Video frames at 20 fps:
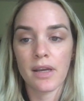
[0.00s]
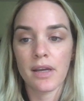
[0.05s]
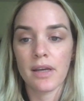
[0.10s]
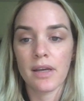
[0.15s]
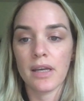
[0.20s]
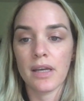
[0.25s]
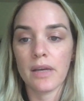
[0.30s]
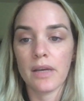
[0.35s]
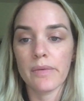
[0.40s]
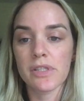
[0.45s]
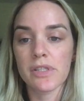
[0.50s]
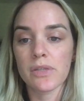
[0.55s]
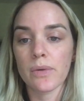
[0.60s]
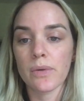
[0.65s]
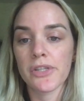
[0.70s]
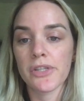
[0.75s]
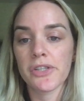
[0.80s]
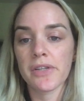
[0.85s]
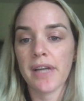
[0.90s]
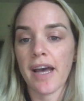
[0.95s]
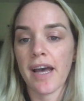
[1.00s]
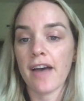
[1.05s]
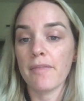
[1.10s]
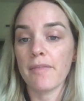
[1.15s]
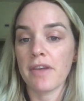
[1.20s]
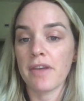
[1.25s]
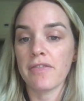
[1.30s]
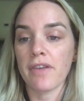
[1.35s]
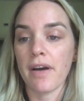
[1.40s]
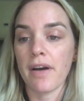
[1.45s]
It was torture to have
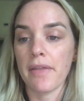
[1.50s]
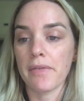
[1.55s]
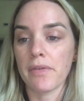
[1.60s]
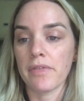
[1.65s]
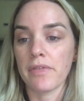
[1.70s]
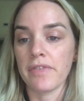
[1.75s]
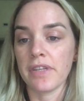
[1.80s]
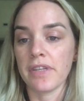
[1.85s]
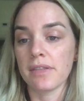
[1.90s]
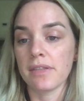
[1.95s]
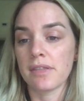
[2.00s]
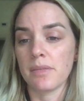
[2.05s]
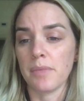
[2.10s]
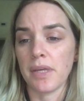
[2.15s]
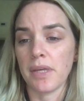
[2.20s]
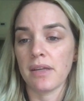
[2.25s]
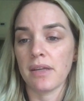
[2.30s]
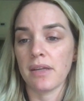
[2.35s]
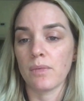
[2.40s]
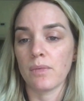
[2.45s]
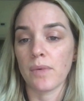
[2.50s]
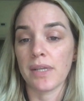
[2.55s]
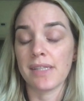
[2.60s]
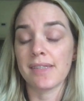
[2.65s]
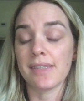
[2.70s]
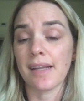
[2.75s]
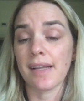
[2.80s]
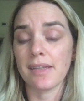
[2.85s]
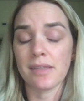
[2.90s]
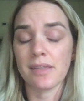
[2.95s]
my father revealed to me, 1
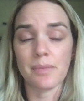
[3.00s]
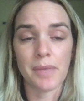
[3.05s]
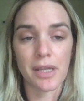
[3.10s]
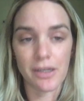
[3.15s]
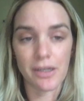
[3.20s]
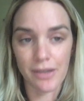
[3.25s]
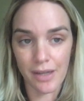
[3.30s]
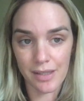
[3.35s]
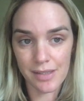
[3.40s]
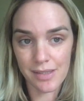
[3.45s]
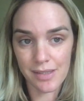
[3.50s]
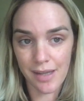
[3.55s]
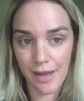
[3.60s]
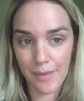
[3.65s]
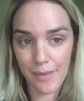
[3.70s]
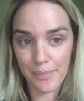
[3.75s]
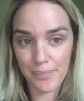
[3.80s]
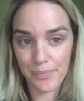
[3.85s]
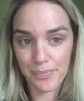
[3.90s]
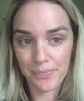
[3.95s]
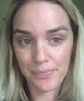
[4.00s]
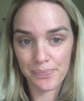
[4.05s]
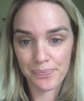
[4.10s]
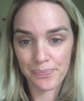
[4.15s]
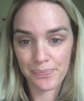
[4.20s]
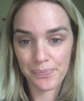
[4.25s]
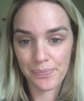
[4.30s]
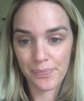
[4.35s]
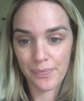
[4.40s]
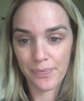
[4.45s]
centimeter at a time.
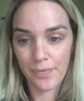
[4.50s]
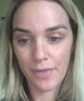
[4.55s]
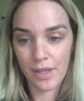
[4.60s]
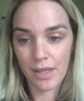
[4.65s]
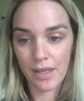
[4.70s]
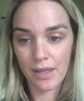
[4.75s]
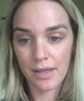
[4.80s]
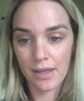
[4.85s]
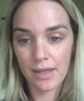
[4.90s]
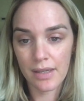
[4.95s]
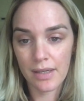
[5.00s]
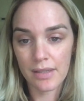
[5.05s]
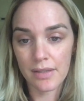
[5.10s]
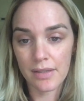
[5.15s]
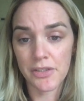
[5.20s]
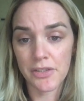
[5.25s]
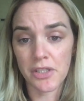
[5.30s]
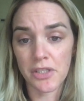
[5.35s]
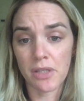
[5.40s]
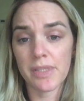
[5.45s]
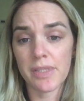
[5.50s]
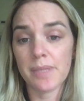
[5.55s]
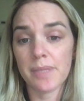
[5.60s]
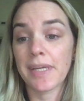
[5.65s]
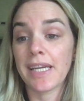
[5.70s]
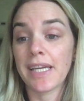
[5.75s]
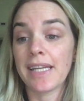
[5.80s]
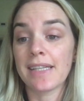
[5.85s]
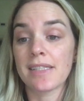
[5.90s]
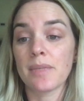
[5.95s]
The dirt was
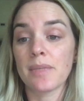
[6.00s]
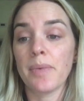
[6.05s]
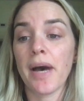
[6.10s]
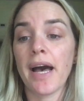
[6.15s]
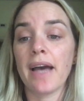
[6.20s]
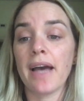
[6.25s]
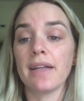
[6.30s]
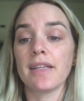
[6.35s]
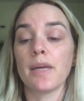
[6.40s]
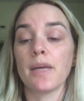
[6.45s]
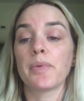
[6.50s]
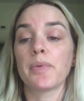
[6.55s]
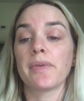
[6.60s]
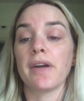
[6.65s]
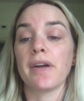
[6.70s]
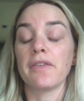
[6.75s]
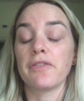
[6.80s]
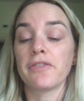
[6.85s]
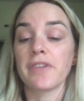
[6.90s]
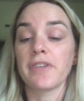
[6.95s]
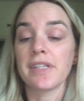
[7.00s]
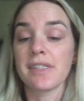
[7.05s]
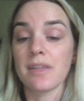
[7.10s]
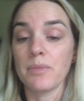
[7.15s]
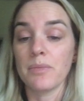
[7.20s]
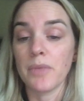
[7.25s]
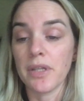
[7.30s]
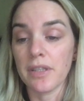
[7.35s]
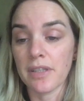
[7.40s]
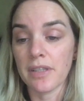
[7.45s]
beginning to pile up around Fritz
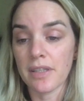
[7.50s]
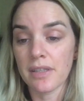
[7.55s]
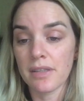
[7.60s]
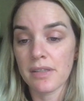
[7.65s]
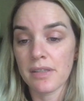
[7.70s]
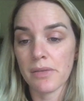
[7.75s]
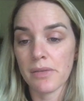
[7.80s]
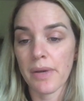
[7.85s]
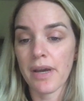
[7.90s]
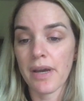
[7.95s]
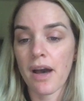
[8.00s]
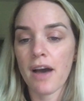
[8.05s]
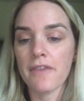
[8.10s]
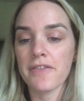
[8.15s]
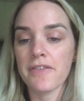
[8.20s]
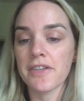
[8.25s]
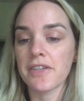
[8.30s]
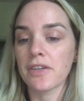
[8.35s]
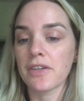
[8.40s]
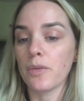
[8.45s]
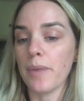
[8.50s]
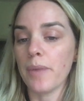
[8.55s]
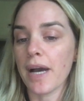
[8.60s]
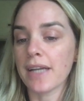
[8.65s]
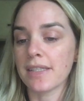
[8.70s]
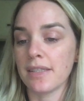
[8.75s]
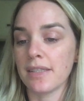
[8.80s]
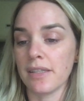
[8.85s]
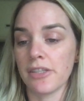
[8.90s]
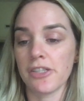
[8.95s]
and Muller, so I offered to go
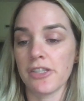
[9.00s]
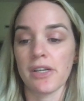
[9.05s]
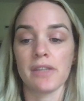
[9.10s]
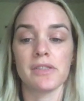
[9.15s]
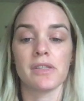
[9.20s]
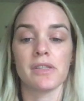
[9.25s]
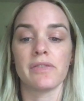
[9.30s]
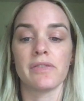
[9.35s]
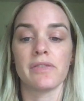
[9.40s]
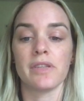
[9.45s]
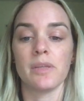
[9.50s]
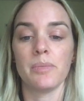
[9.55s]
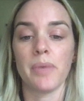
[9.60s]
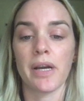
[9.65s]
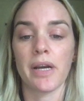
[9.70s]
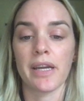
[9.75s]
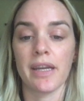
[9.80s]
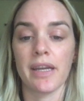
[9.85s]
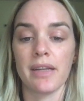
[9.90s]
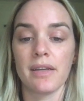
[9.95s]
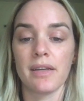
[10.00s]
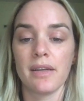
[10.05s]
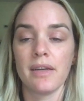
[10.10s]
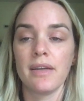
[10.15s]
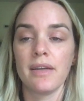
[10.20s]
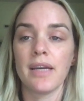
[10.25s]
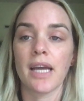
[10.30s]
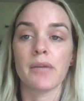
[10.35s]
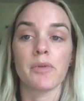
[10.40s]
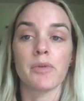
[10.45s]
back to the shelter for the bucket
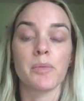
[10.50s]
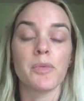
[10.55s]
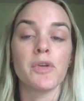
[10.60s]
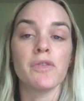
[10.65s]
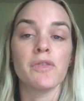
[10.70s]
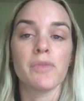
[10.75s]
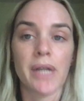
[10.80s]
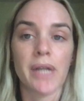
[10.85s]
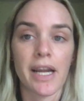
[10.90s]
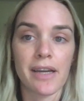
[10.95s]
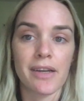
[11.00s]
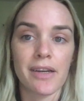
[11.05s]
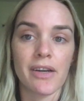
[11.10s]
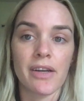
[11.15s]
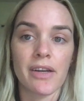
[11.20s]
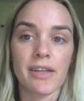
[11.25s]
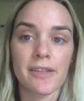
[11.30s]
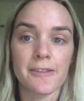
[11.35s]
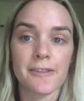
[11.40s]
and remove what I could.